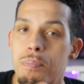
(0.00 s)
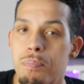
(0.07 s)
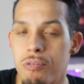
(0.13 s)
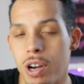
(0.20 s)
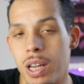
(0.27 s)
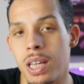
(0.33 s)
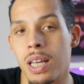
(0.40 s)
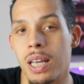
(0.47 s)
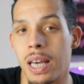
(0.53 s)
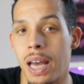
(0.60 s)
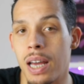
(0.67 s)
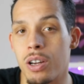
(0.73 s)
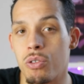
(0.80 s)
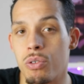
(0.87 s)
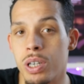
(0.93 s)
breaking
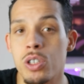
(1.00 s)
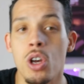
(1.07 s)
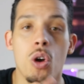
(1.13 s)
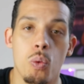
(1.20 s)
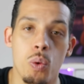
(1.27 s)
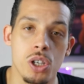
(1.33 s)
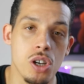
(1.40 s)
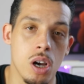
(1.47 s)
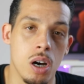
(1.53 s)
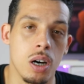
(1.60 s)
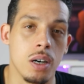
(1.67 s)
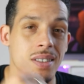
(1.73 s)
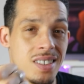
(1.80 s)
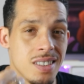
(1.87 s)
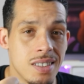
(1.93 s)
categories, which
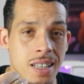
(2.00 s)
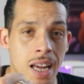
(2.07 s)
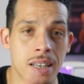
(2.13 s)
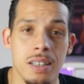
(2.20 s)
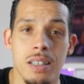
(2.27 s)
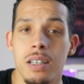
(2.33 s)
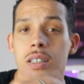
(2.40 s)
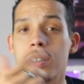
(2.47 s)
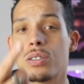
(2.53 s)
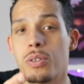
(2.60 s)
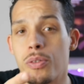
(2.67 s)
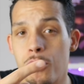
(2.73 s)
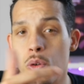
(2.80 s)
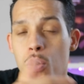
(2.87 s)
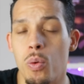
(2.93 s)
are to standing, to
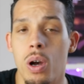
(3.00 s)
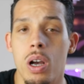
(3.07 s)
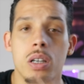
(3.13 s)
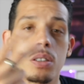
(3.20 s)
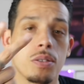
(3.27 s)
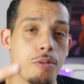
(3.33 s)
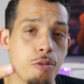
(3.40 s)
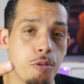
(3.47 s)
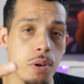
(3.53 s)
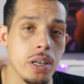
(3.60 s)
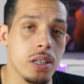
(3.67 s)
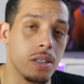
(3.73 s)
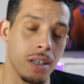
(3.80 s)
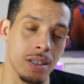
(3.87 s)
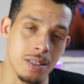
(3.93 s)
footwork, to
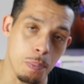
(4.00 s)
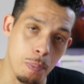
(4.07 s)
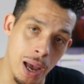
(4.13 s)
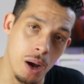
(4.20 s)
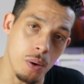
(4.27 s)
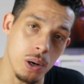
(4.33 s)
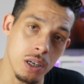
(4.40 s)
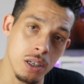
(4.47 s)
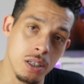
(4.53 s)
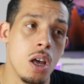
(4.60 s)
freeze, and to power.